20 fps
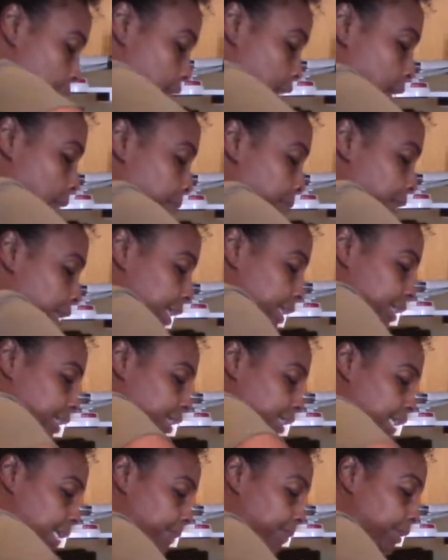but at the
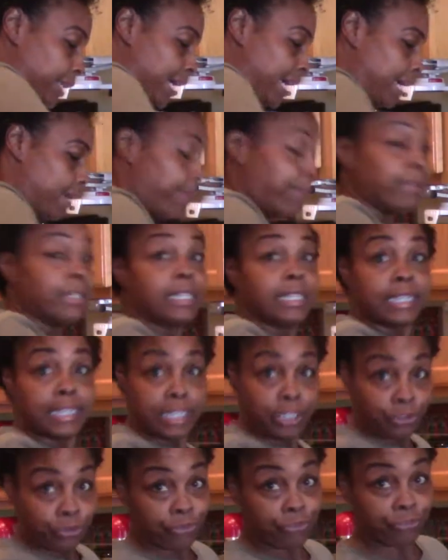same time be
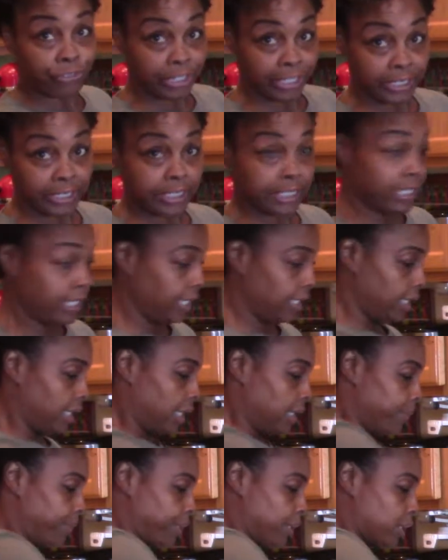keto friendly.
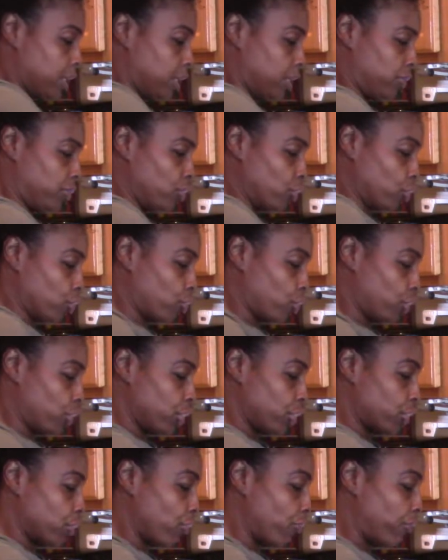Because, you know,
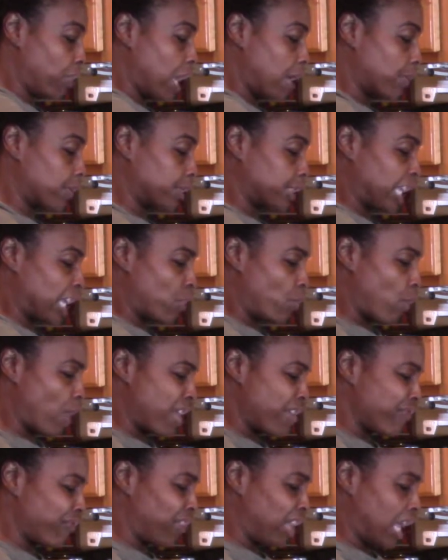traditional flours like white
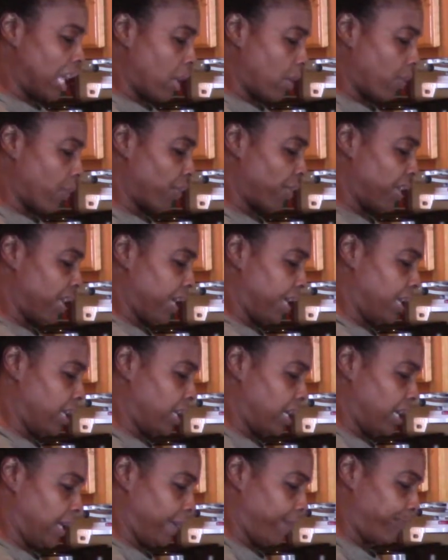flour
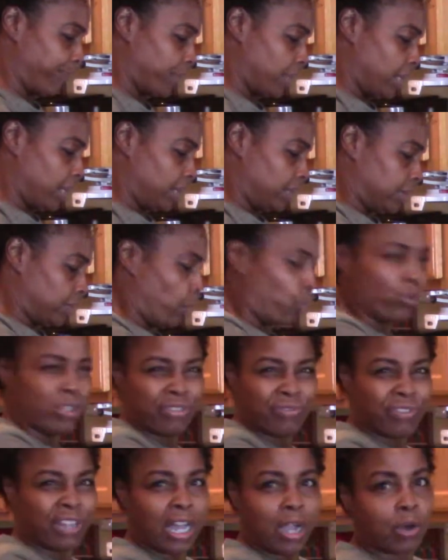and wheat
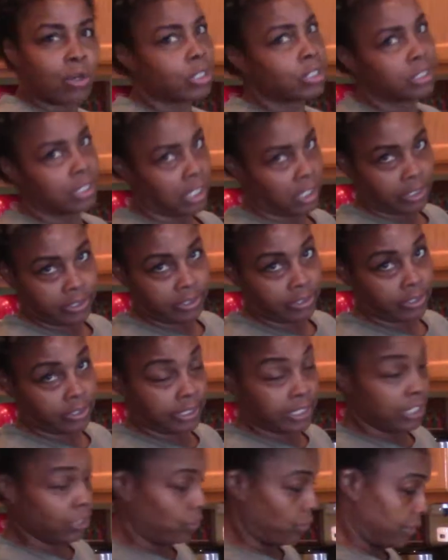flour, not good in the
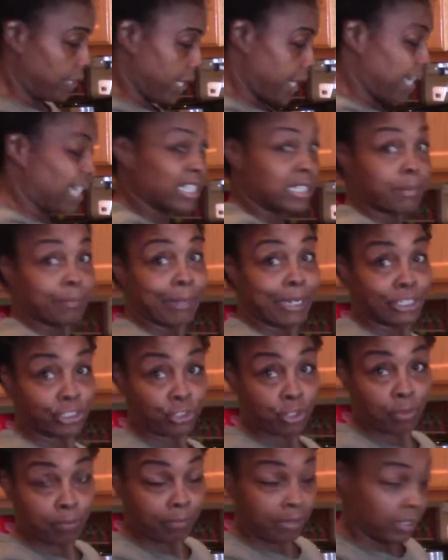keto diet, spikes
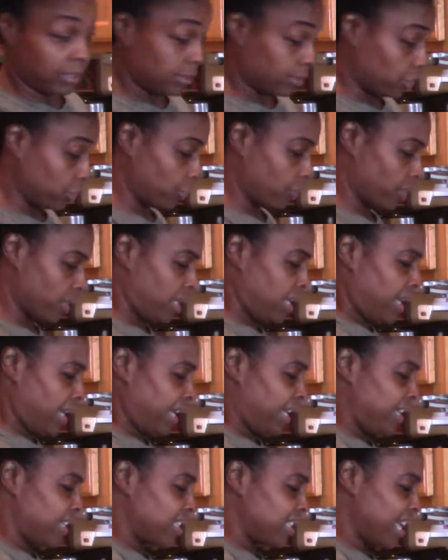your blood sugar. And
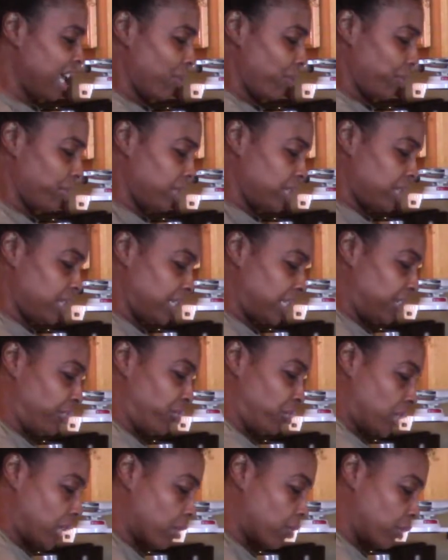it's not really good in
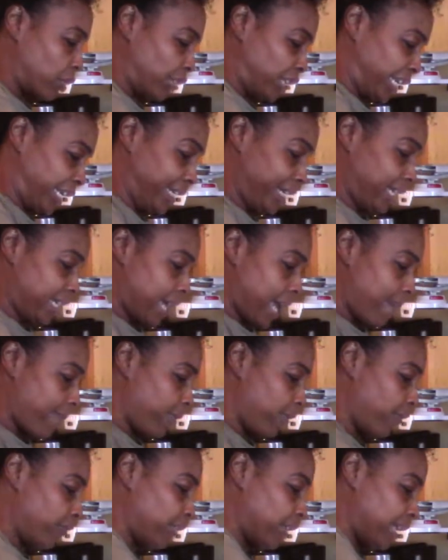general on any type
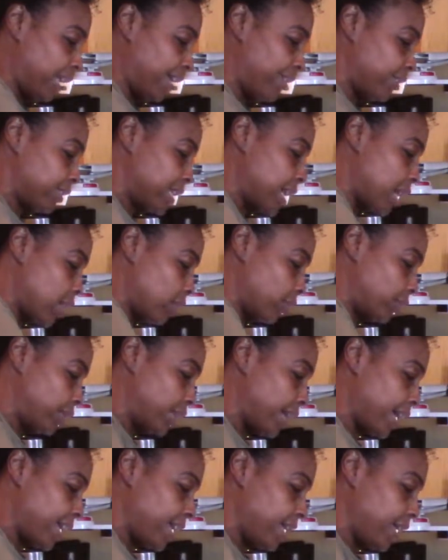of lifestyle or
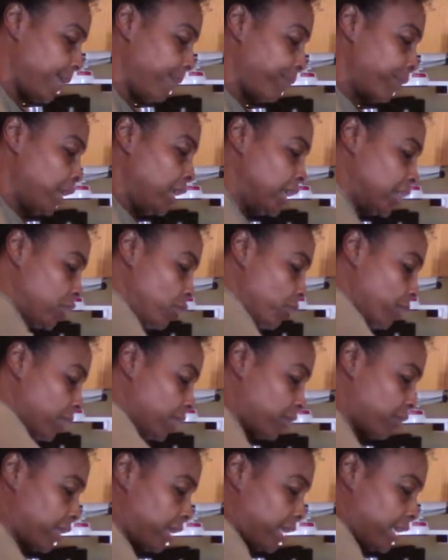diet. You want to
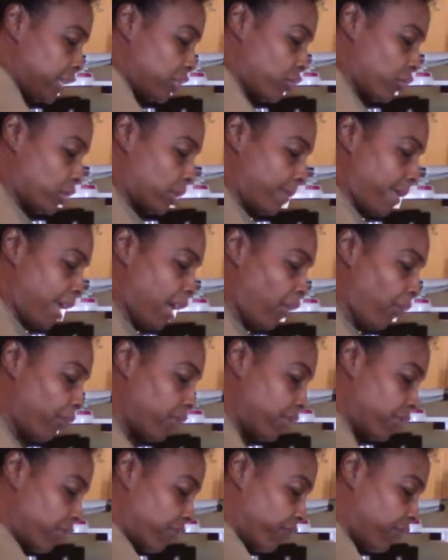try to get you some
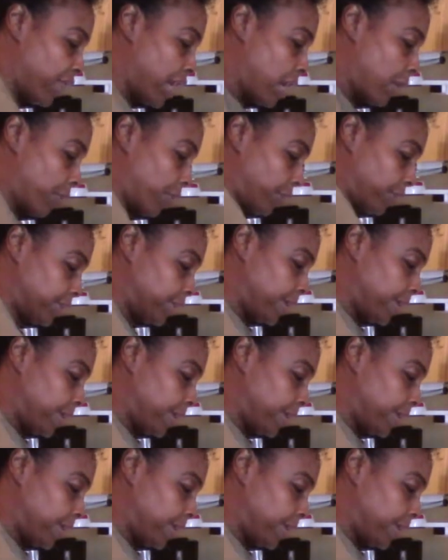healthier flours,